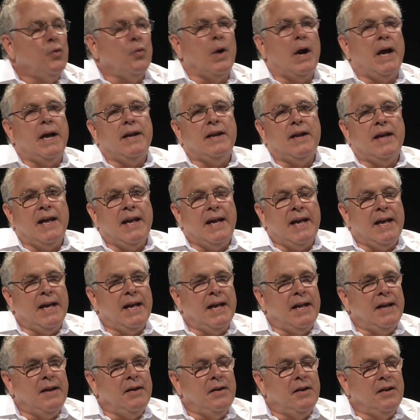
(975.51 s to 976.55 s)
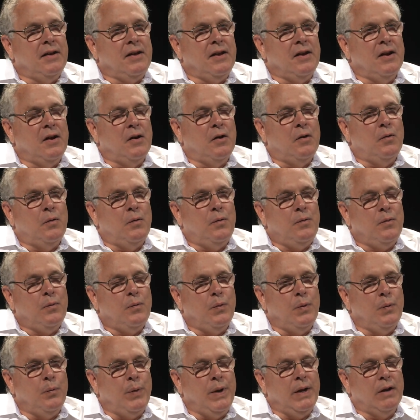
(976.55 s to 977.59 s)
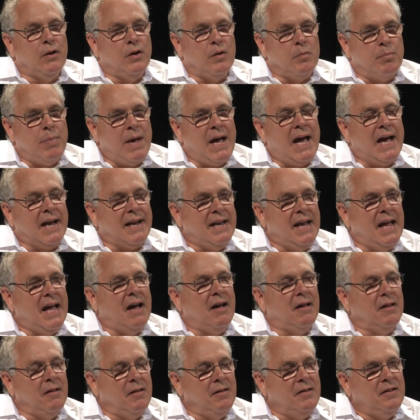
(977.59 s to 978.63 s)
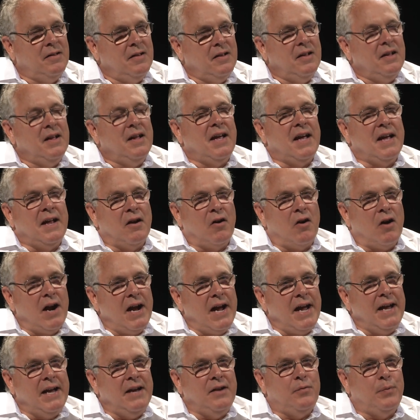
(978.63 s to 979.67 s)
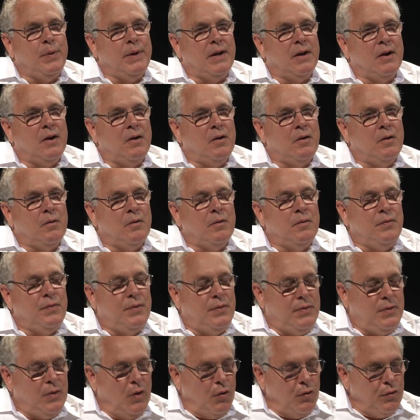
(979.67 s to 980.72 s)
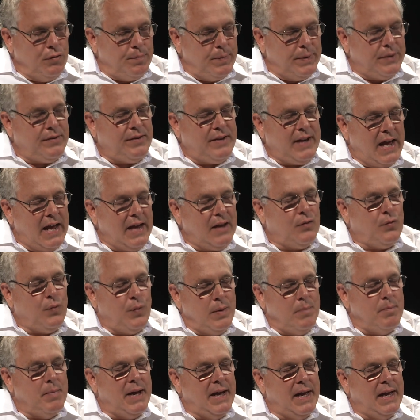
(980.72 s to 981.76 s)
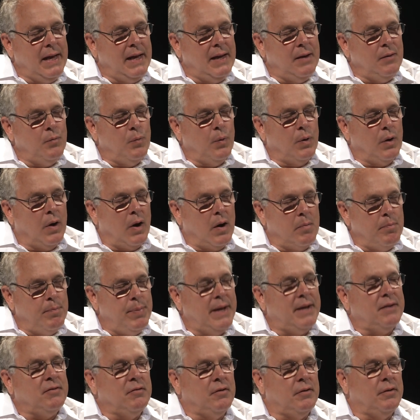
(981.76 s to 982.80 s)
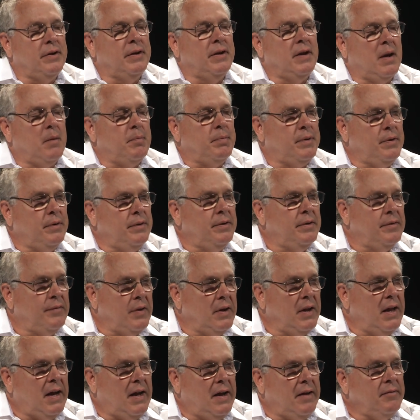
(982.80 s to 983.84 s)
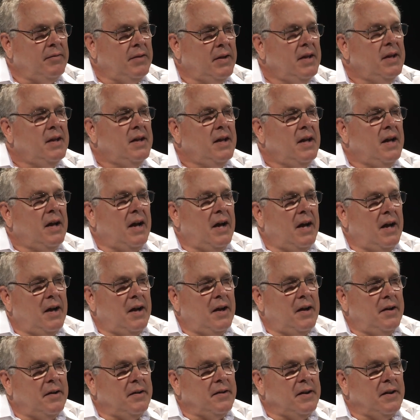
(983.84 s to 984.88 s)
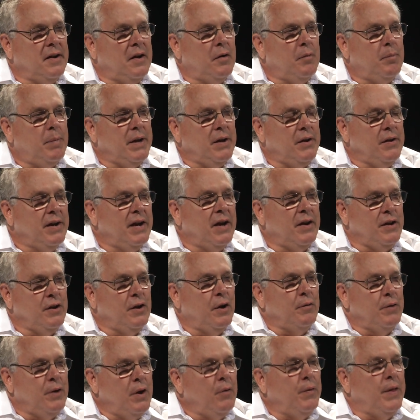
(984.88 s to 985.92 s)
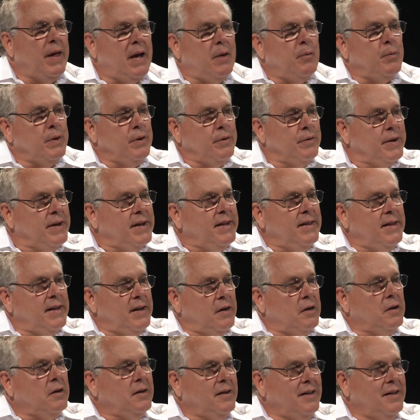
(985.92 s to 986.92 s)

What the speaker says: Right. And when we look back now, at our age, we go, those mistakes we made were our best learning opportunities of our life. But you don't know that when you're in there